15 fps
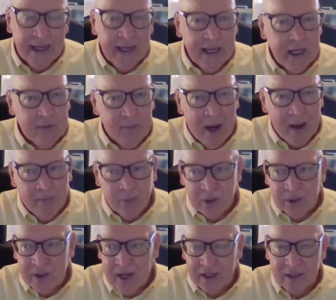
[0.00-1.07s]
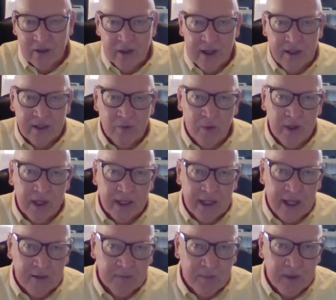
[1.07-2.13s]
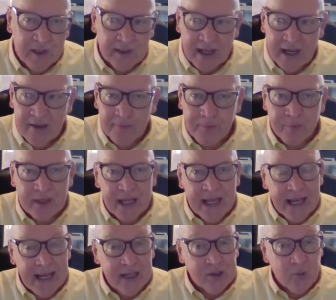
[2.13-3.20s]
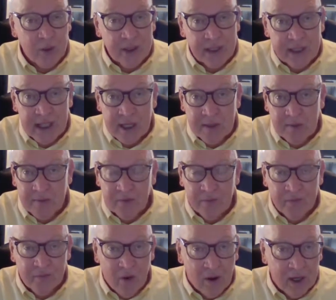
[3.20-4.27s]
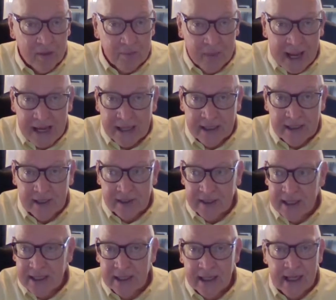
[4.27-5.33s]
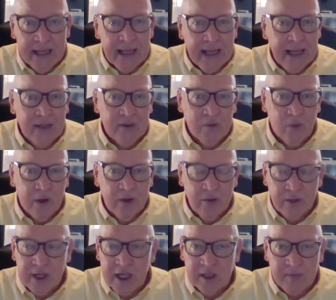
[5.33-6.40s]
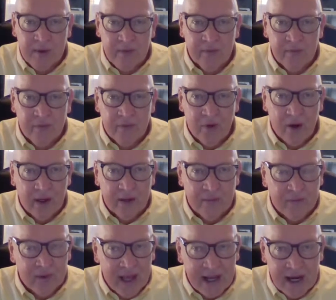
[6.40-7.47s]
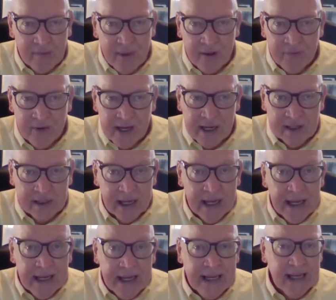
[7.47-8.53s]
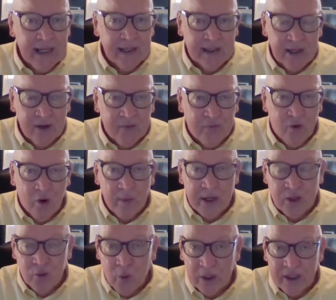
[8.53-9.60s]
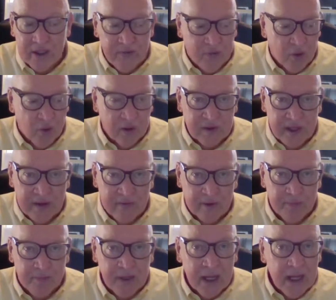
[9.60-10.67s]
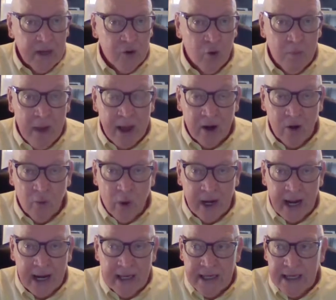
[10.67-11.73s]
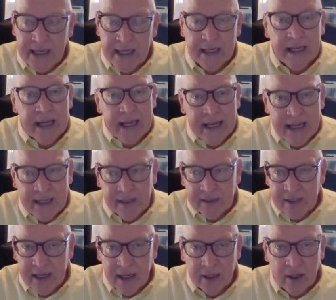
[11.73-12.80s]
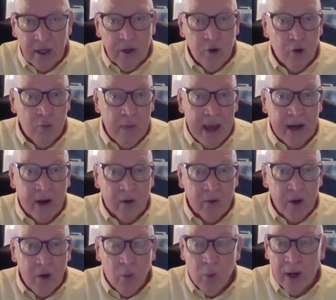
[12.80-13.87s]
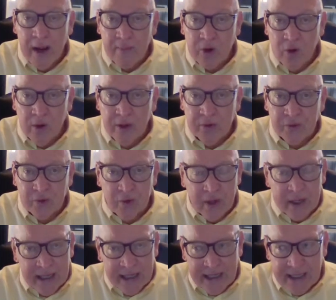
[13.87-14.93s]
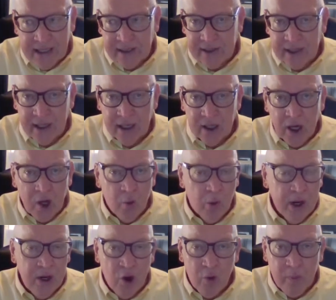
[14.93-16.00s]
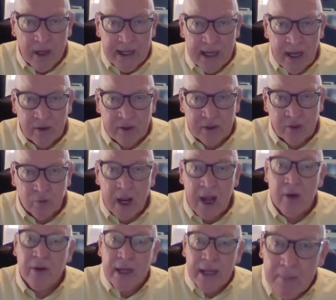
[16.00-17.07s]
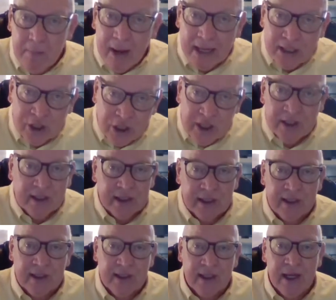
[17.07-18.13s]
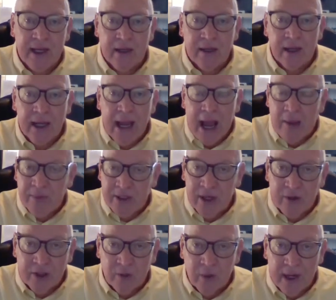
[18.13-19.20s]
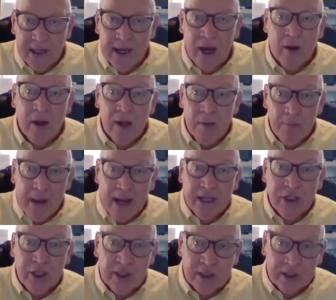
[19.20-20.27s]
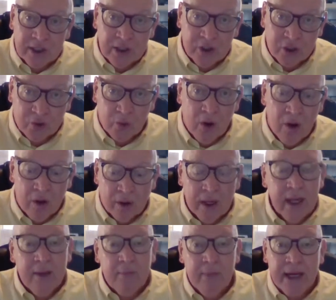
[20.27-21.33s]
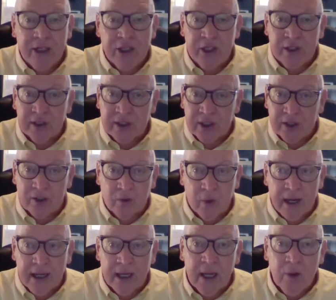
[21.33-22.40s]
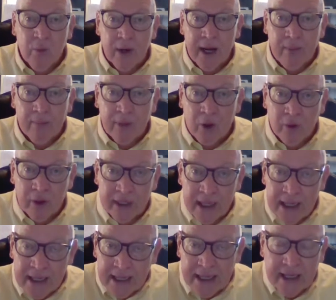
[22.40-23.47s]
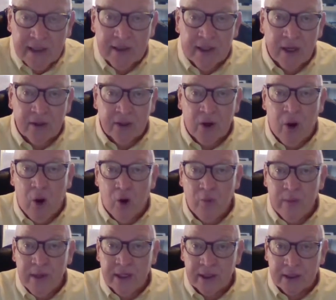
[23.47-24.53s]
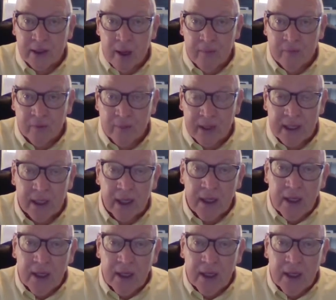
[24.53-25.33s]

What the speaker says: He's my Protector. He's the one that keeps me safe. He's the one that keeps me from falling back into sin. He's the one who keeps me from falling flat on my face. He is there for me 24/7. No matter what I need, he is there. No matter what I'm going through, he is there. When nobody else is around, my Jesus is there. I'm telling you right now, my Jesus is strong. My Jesus is great. When I'm lonely, he's there to hold me and to comfort me.